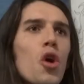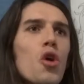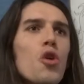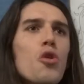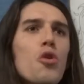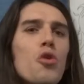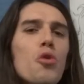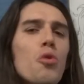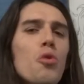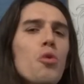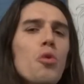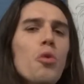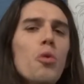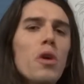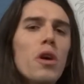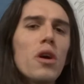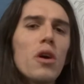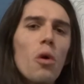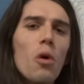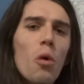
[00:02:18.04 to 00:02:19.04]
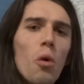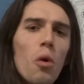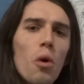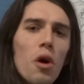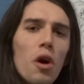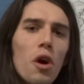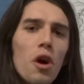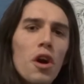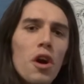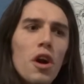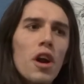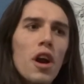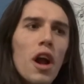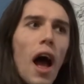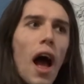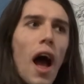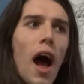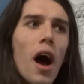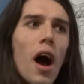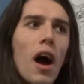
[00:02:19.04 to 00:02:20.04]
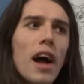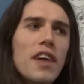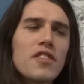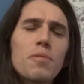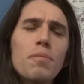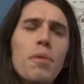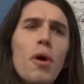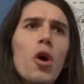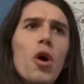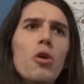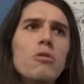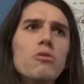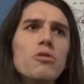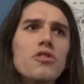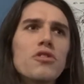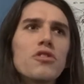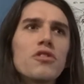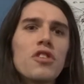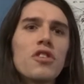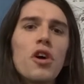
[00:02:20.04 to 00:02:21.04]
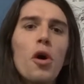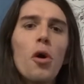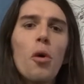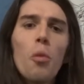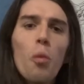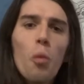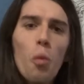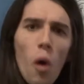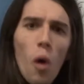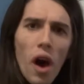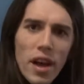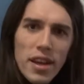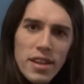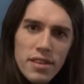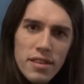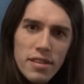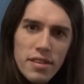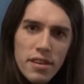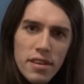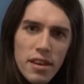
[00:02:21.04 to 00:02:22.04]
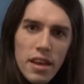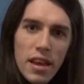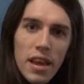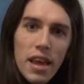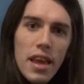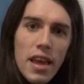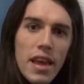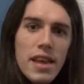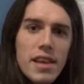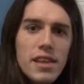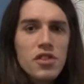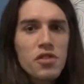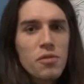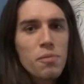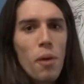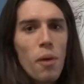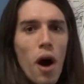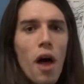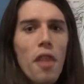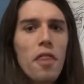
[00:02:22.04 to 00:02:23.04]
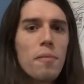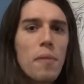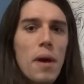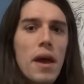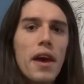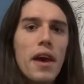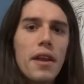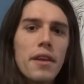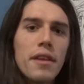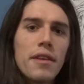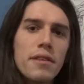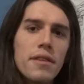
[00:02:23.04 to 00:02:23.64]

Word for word: who or, I suppose, what is Mothman?